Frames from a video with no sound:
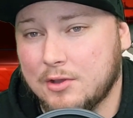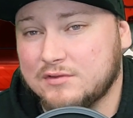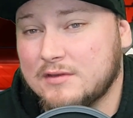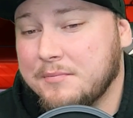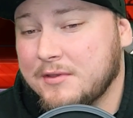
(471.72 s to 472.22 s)

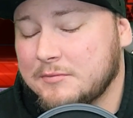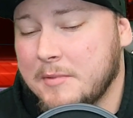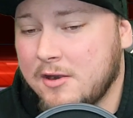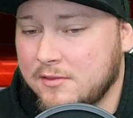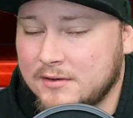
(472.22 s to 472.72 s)
Something's
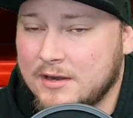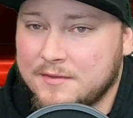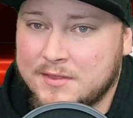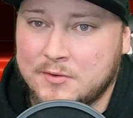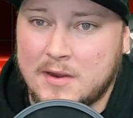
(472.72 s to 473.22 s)
better than
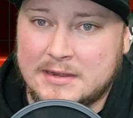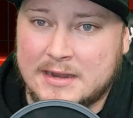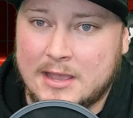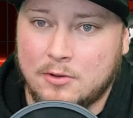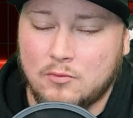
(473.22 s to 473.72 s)
nothing right
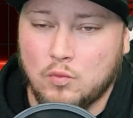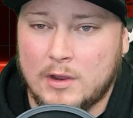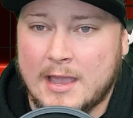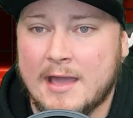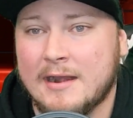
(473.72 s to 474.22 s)
now.
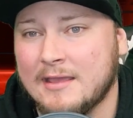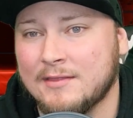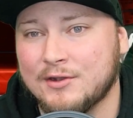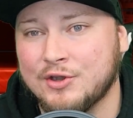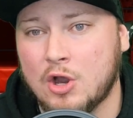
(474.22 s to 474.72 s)
We're kind of
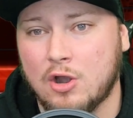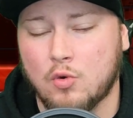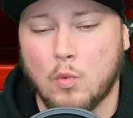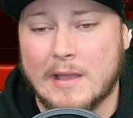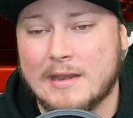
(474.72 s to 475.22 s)
in the
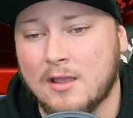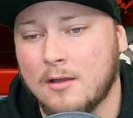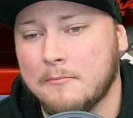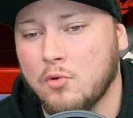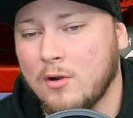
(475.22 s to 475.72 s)
dark waiting
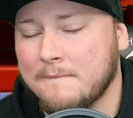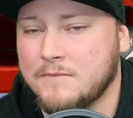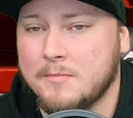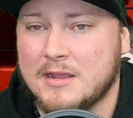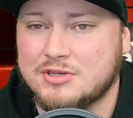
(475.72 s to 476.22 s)
on more
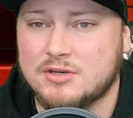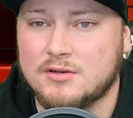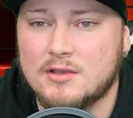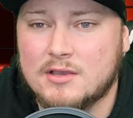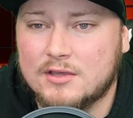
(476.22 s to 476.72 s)

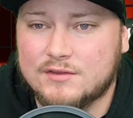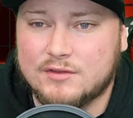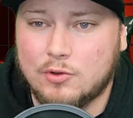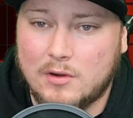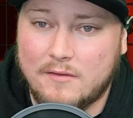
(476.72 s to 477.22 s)
information.
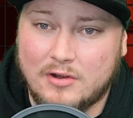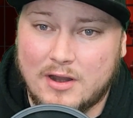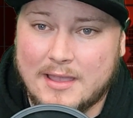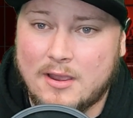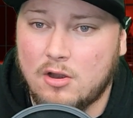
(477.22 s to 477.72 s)
So whenever
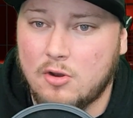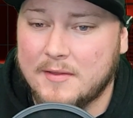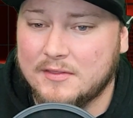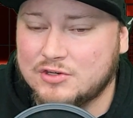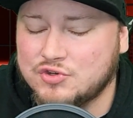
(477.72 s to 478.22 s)
I heard
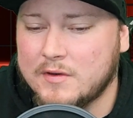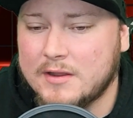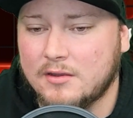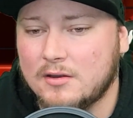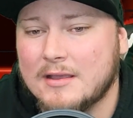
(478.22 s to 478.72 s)
about this
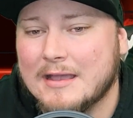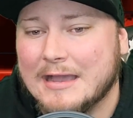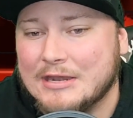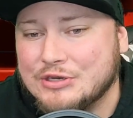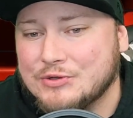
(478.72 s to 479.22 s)
trailer,
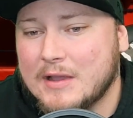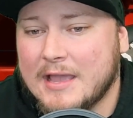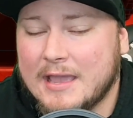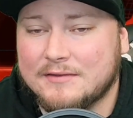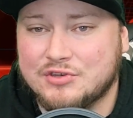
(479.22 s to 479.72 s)
I knew
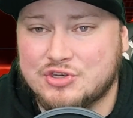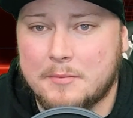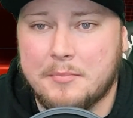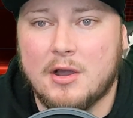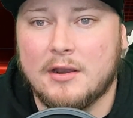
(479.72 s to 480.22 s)
I had to
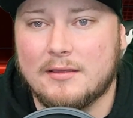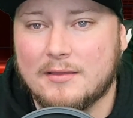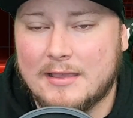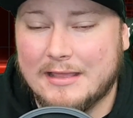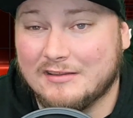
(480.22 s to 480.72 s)
jump on it
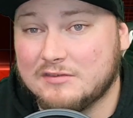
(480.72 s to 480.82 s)
and